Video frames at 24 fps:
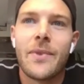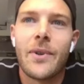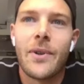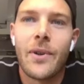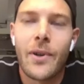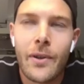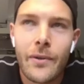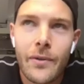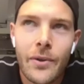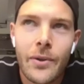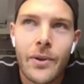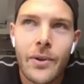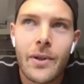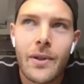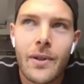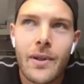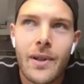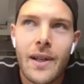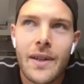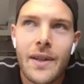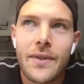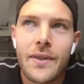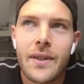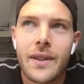overall,
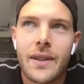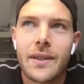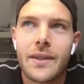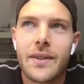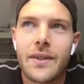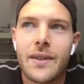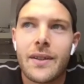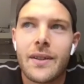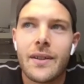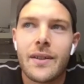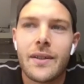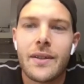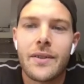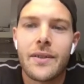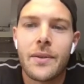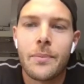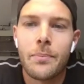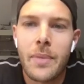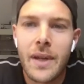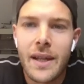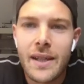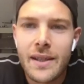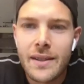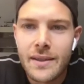I think the the
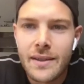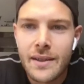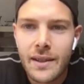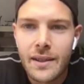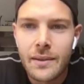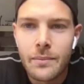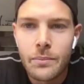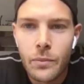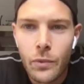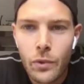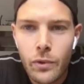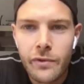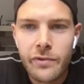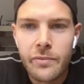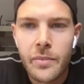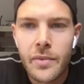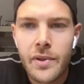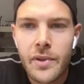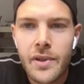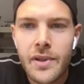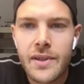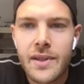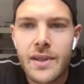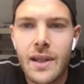basic
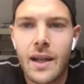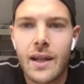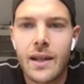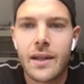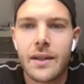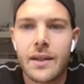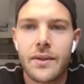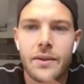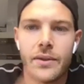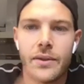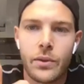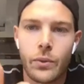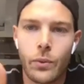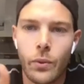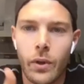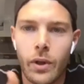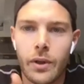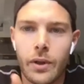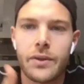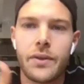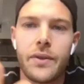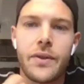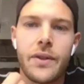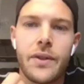movements like the
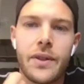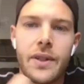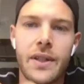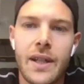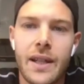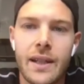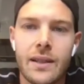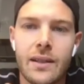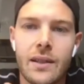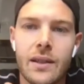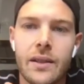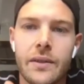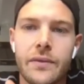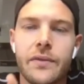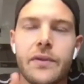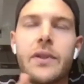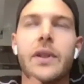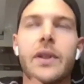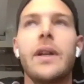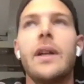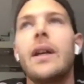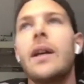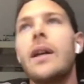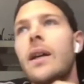squat, the deadlift,
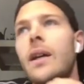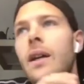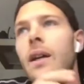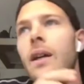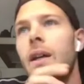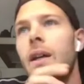mm-hmm.